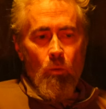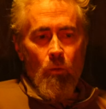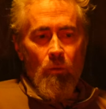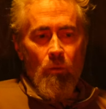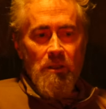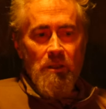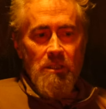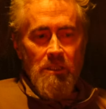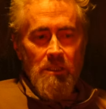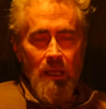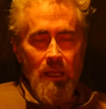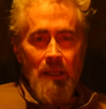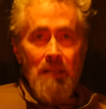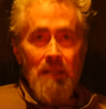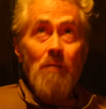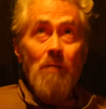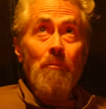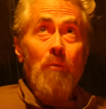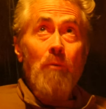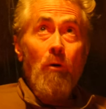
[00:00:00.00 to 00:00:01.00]
The Son
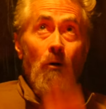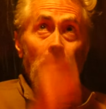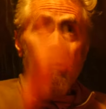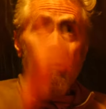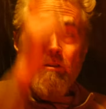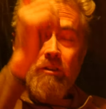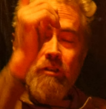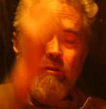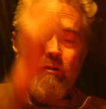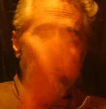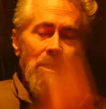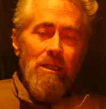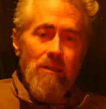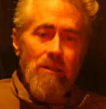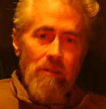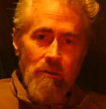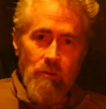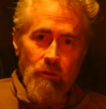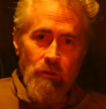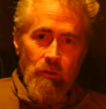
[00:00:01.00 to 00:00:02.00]
is a portal straight
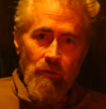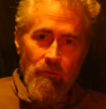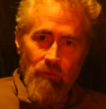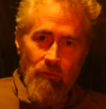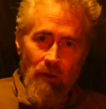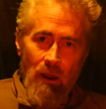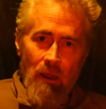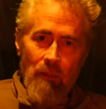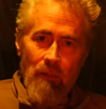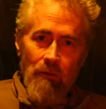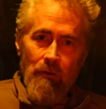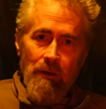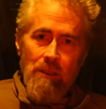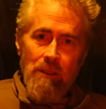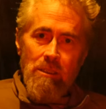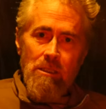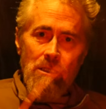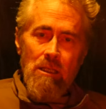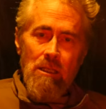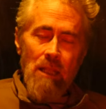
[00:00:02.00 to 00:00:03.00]
to the Father.
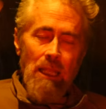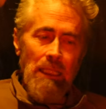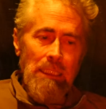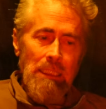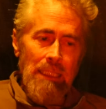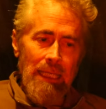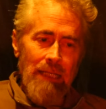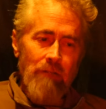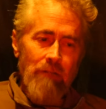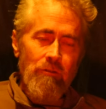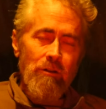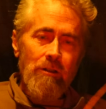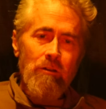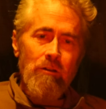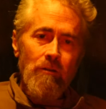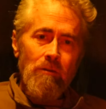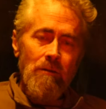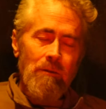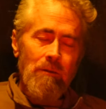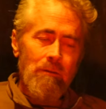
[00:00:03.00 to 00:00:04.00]
It's an
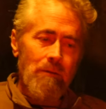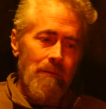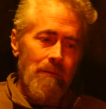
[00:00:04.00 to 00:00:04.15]
electrical,